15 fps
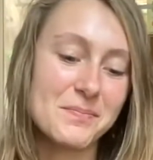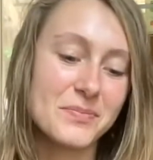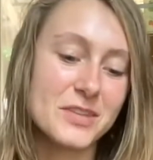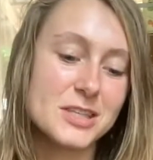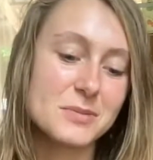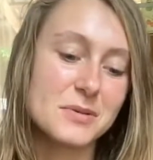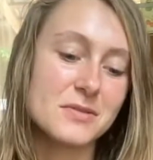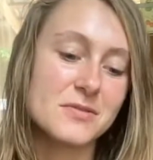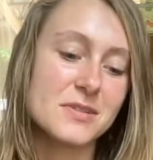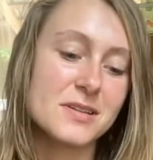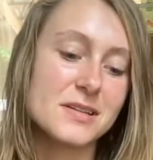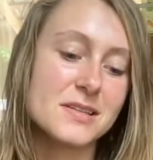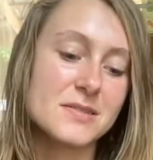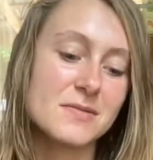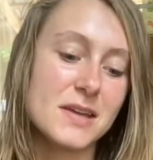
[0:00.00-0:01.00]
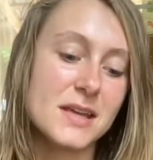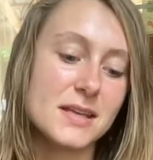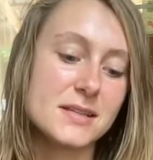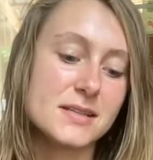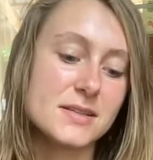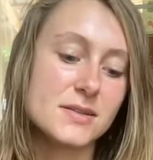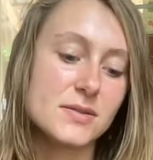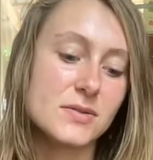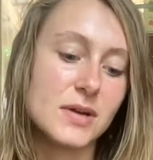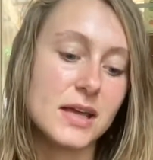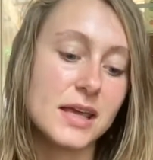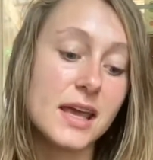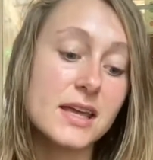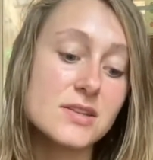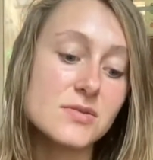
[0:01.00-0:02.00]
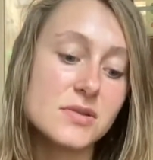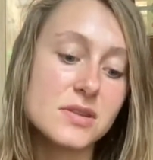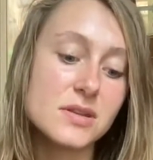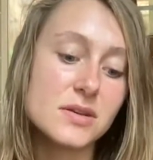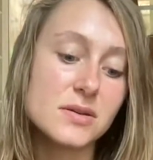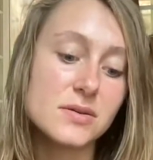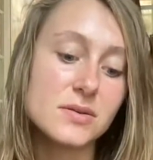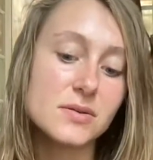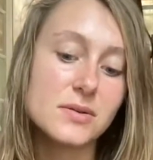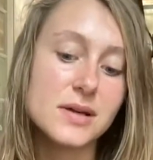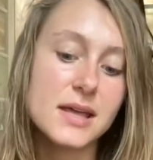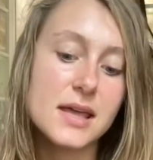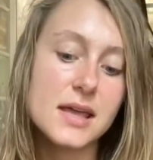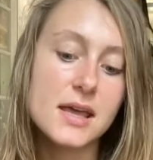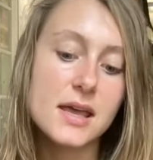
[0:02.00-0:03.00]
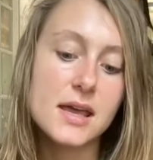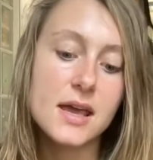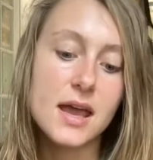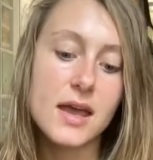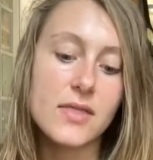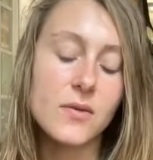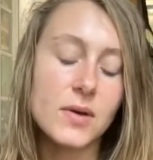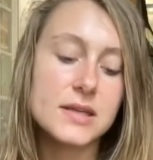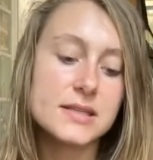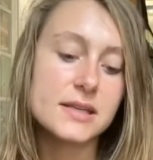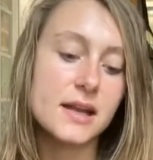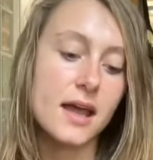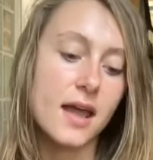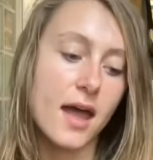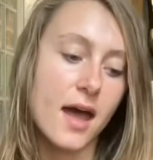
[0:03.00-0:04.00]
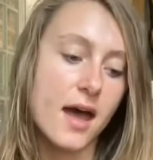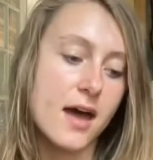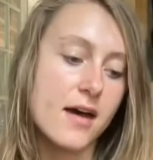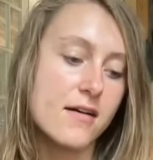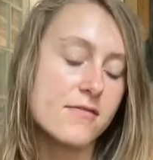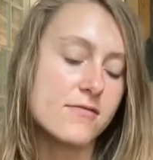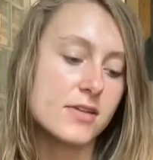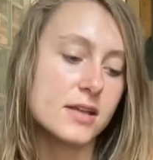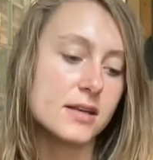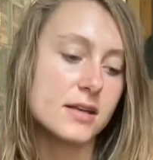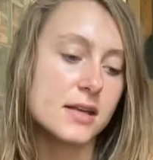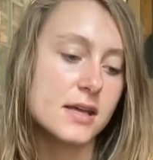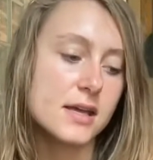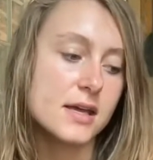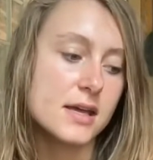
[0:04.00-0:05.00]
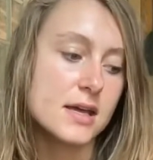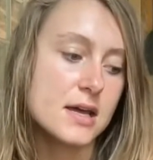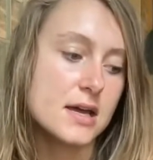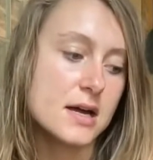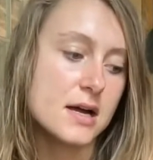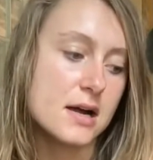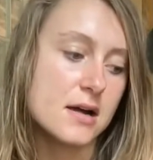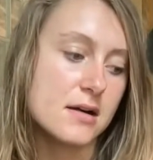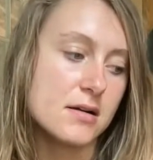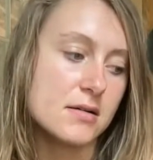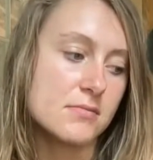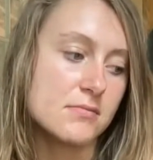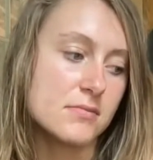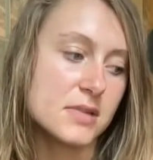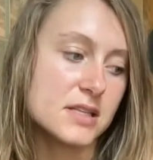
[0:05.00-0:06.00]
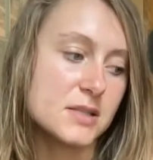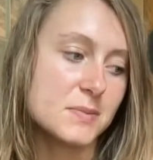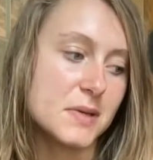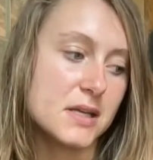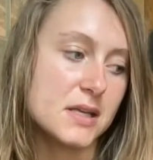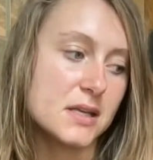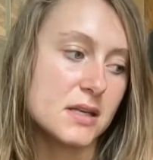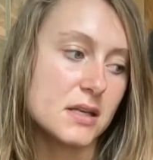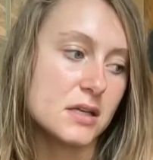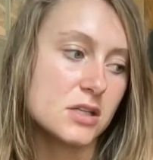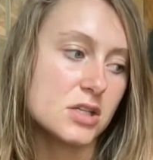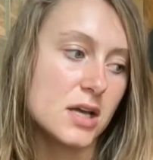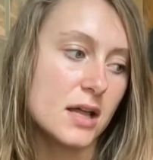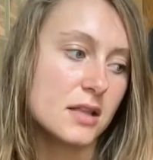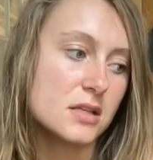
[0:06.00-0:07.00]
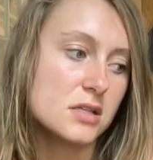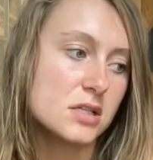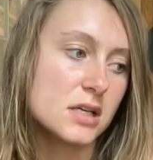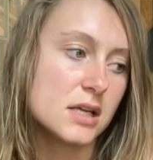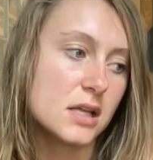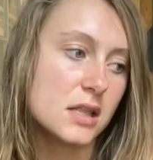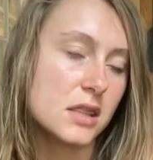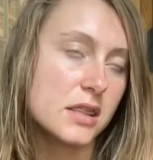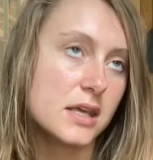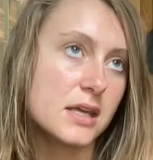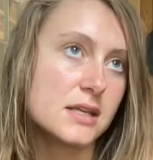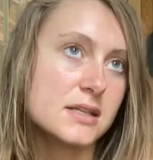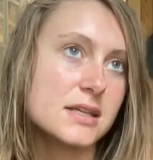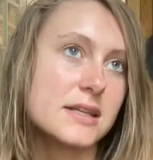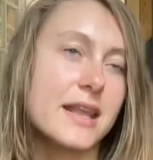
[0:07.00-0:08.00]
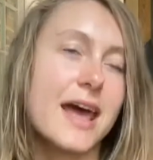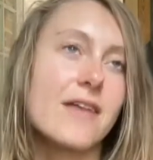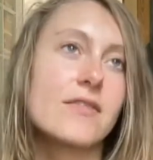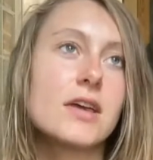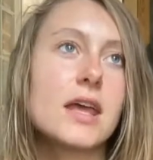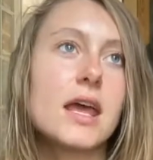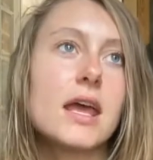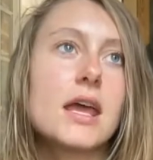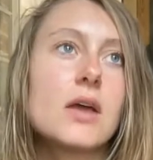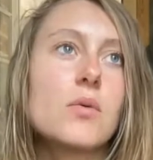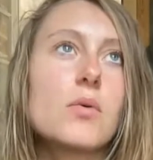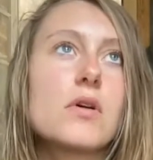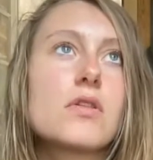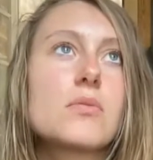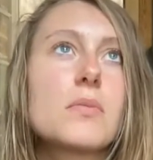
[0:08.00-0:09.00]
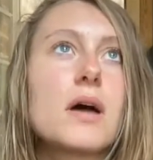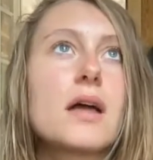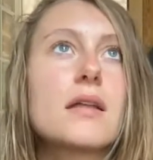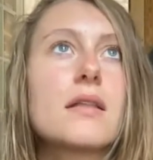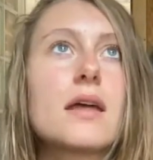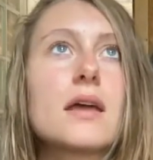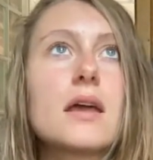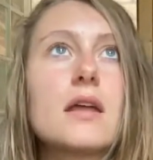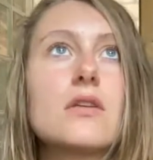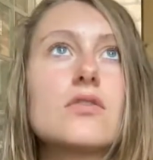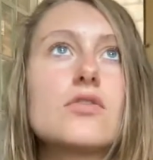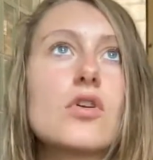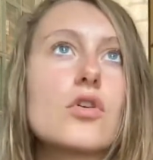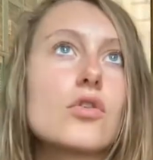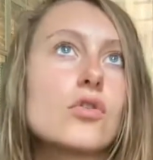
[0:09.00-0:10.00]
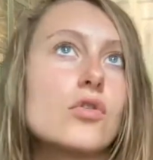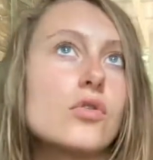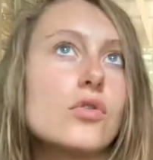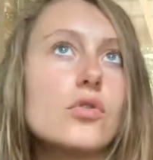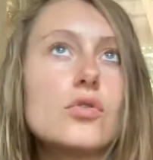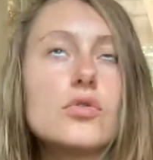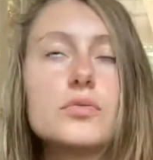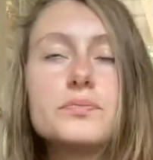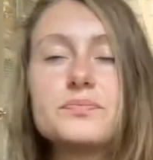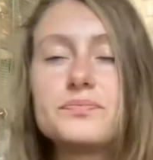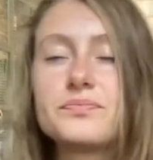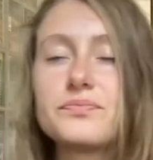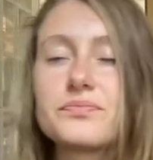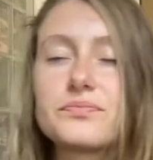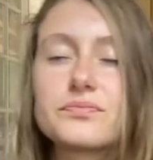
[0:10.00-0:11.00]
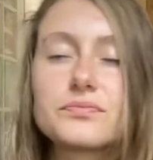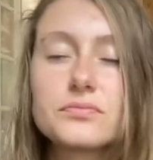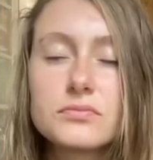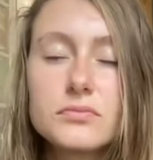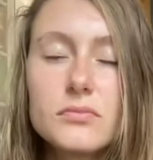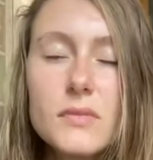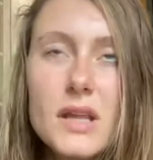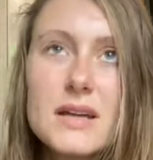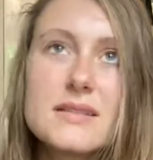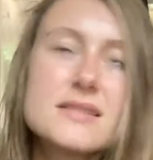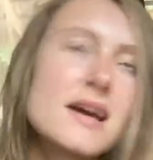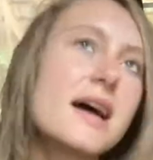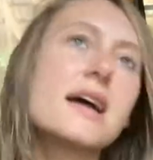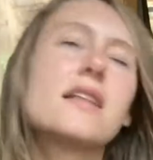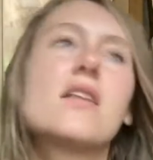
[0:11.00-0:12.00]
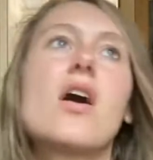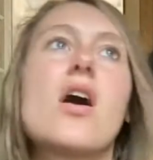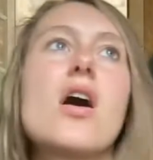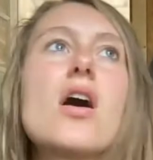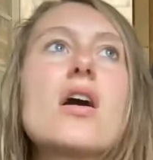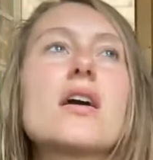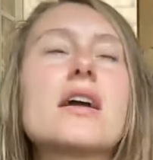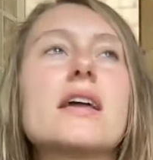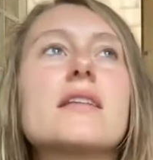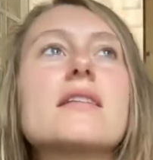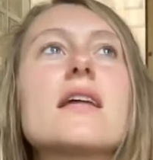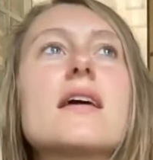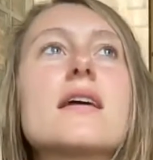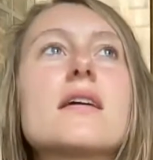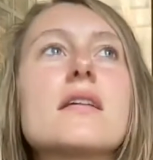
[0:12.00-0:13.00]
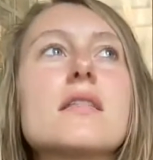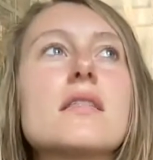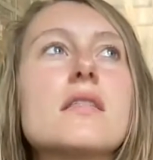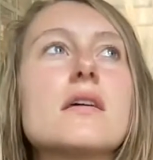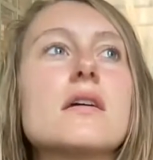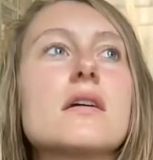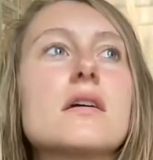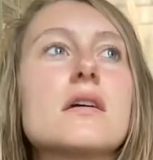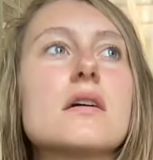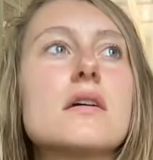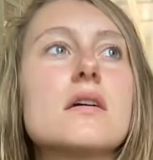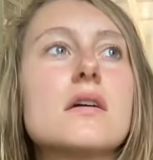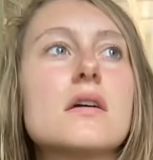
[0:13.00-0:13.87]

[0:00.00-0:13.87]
It's been really sweet to engage with you in the ways that I have, and it's been a challenging thing to navigate with my internal dialogue and the